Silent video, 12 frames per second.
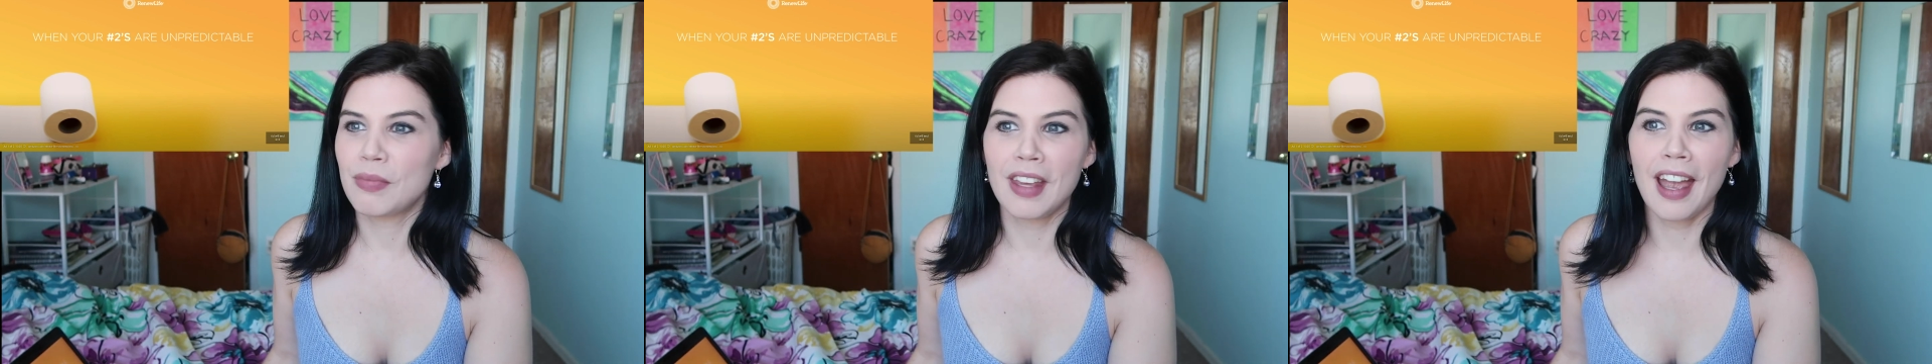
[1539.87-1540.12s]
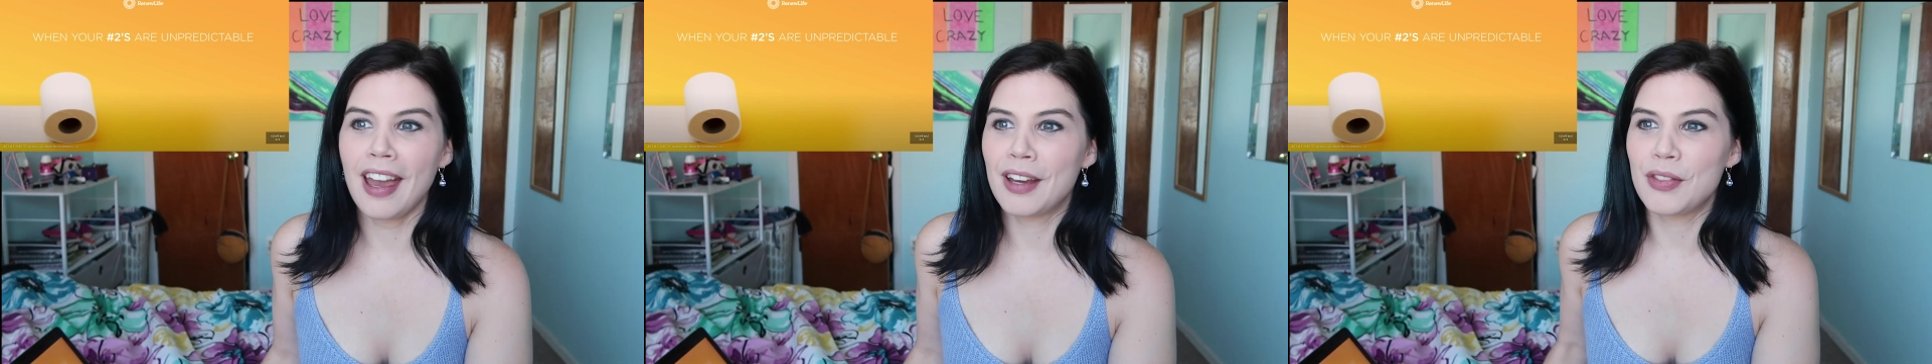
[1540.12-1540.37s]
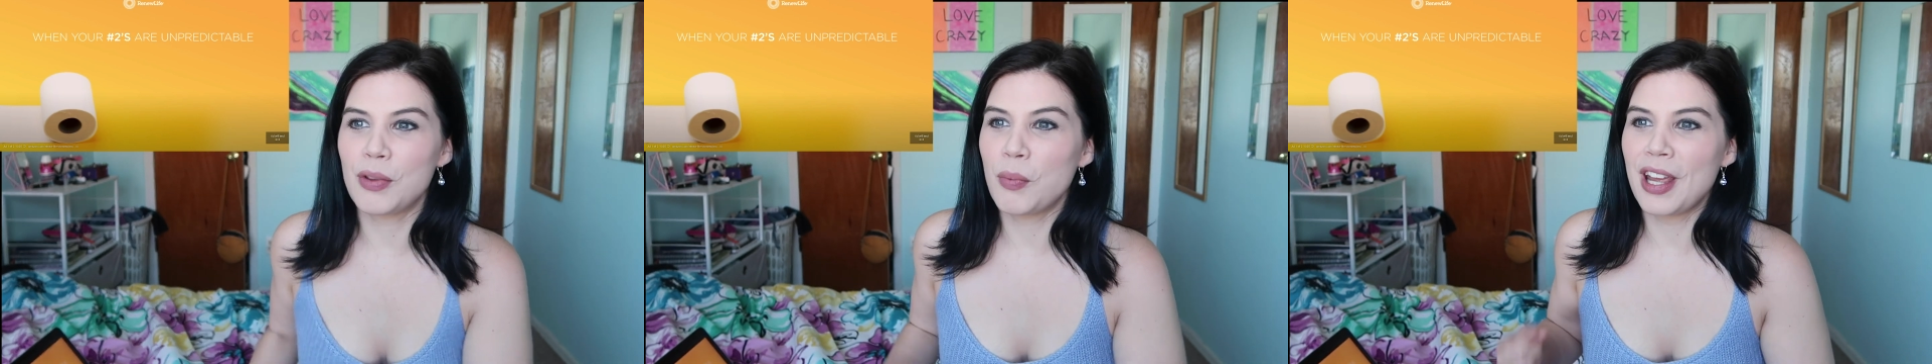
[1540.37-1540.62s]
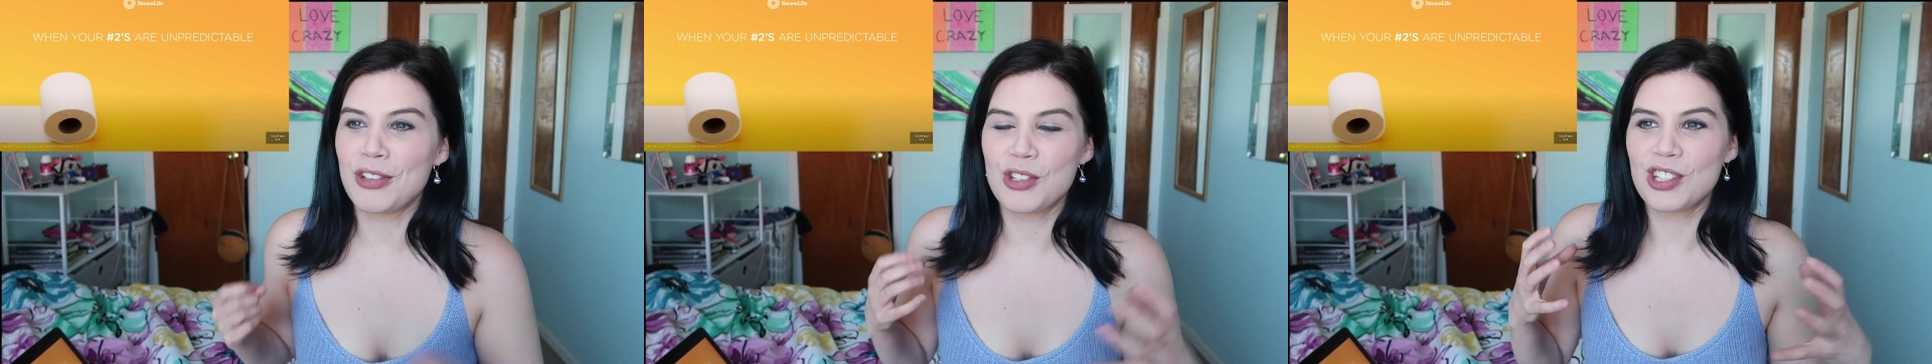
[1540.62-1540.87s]
Yeah, the
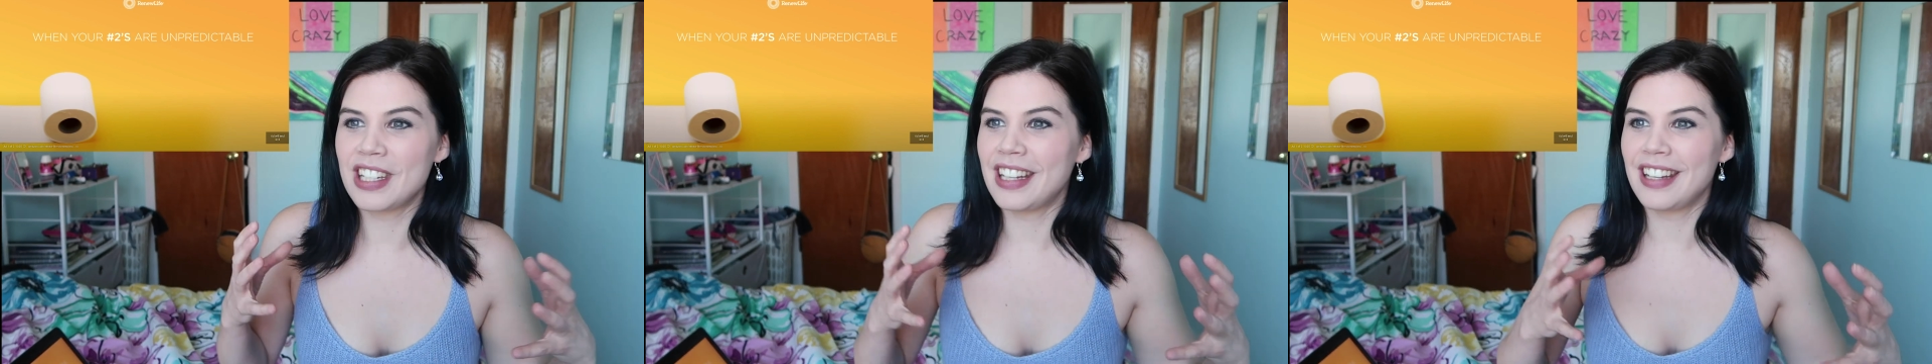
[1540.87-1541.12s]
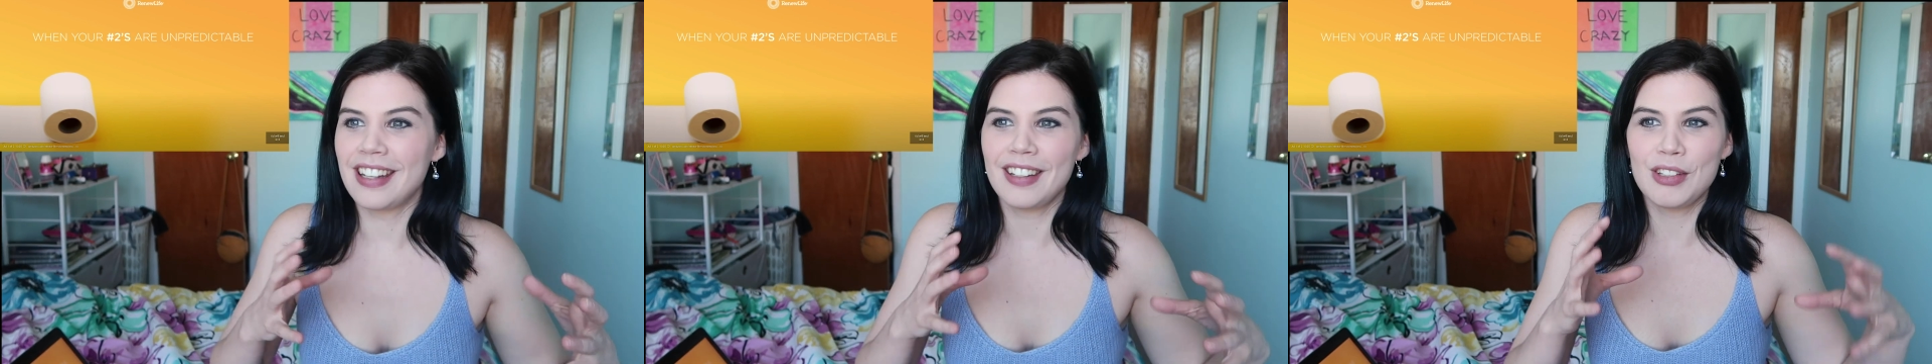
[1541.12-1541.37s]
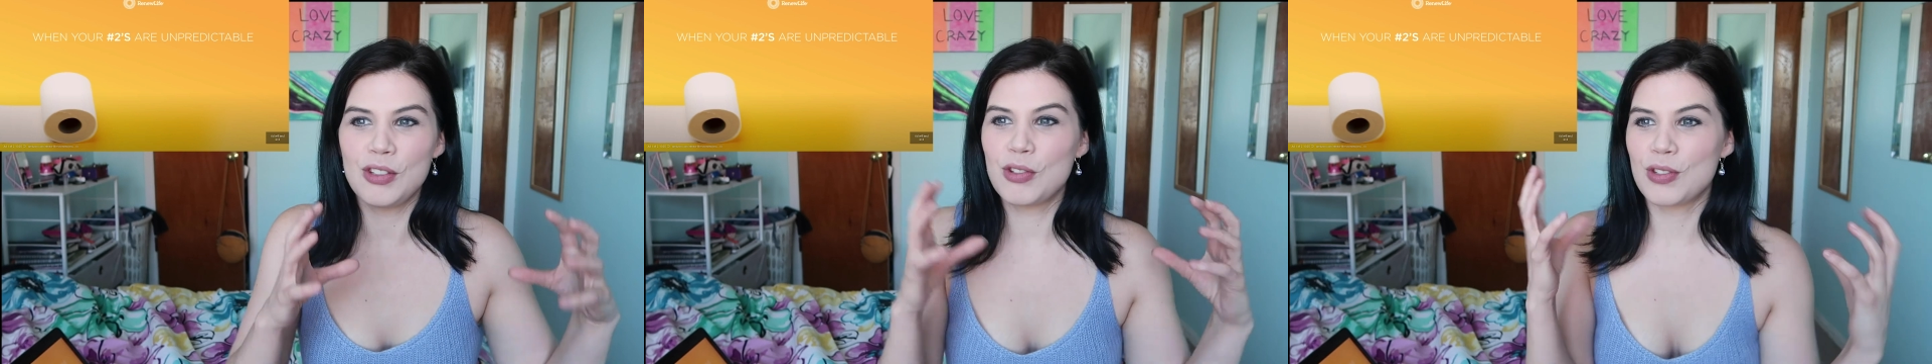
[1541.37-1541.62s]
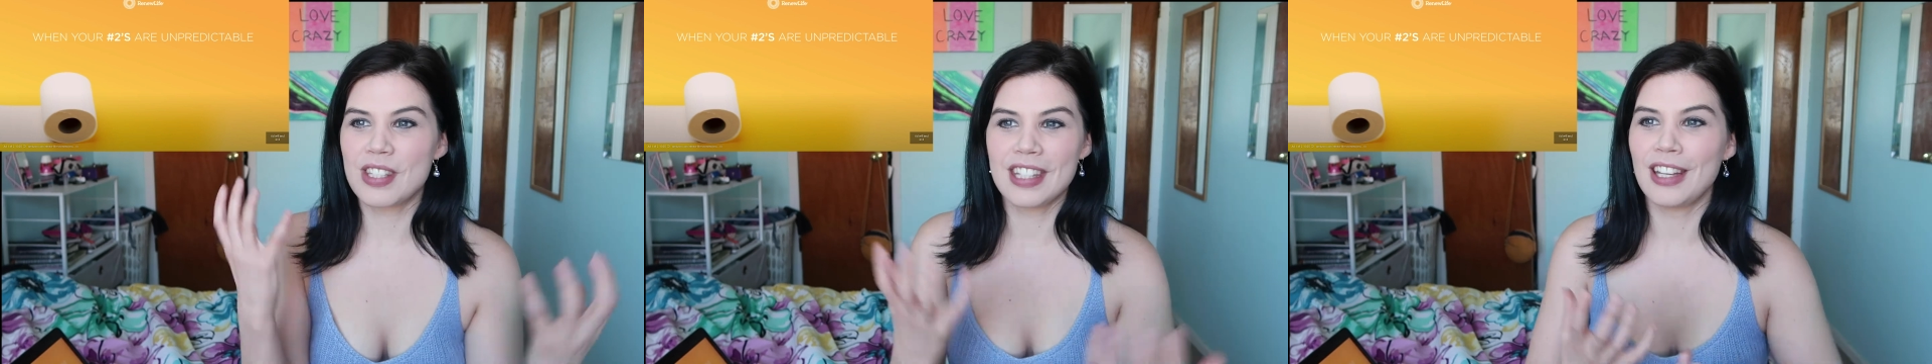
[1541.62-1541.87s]
way you
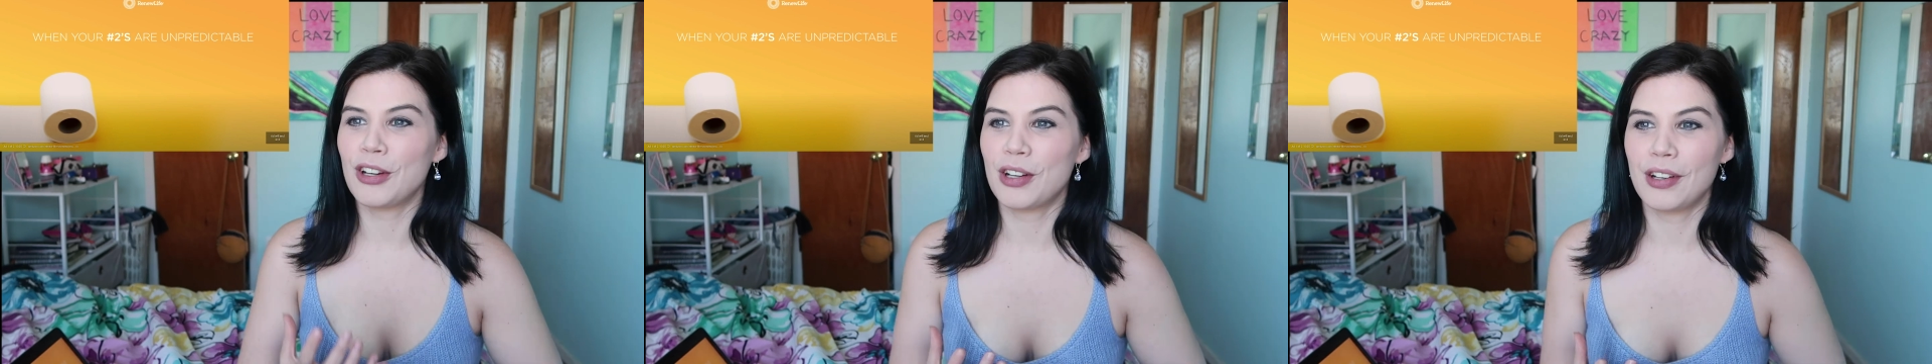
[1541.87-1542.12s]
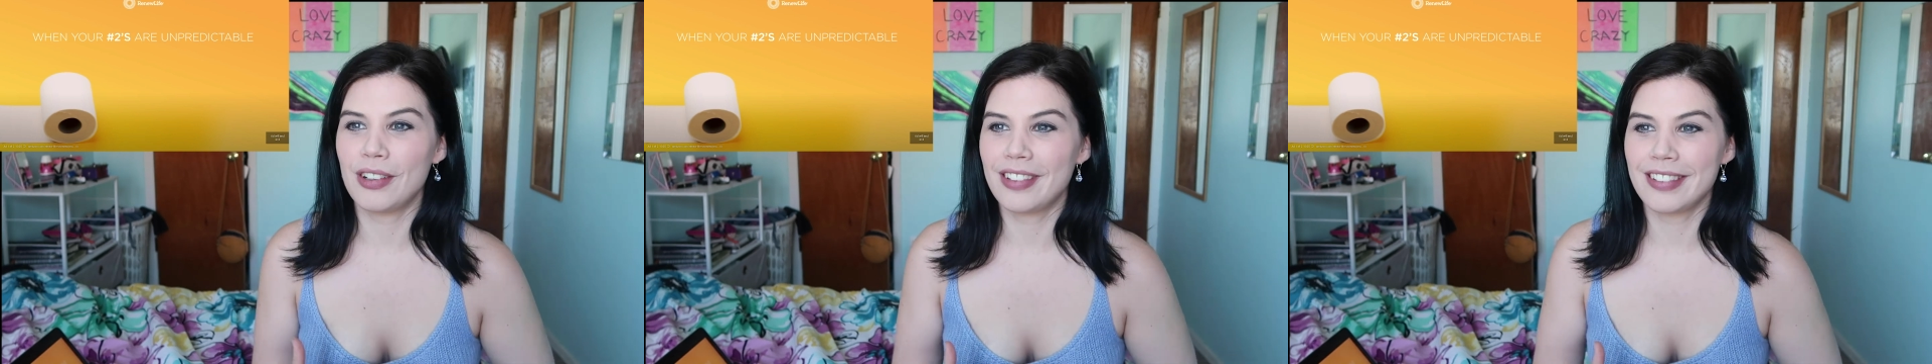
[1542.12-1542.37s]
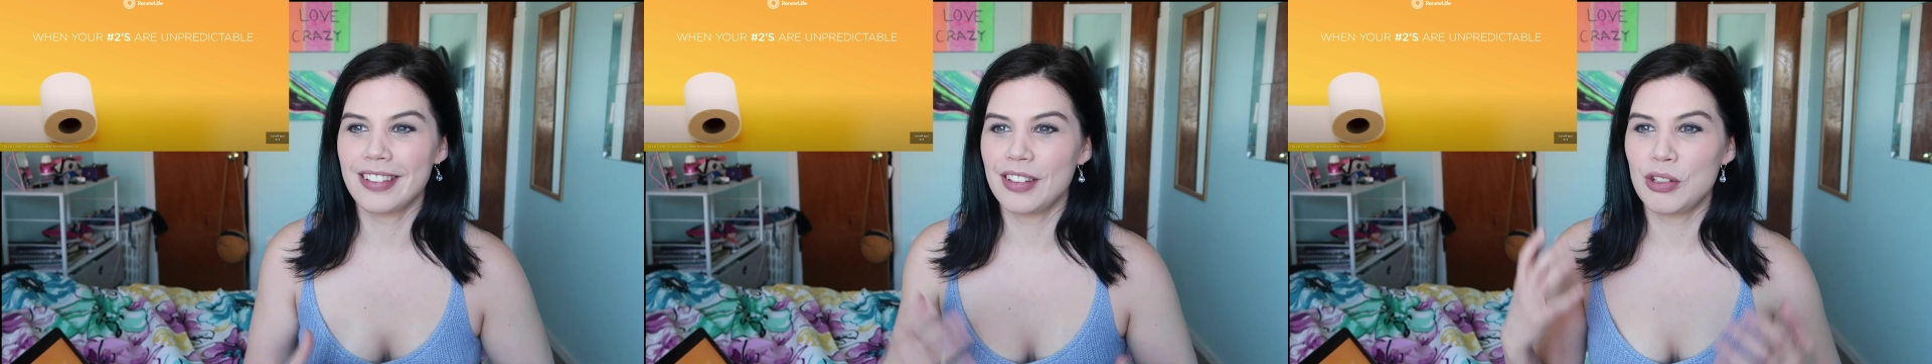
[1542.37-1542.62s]
see her,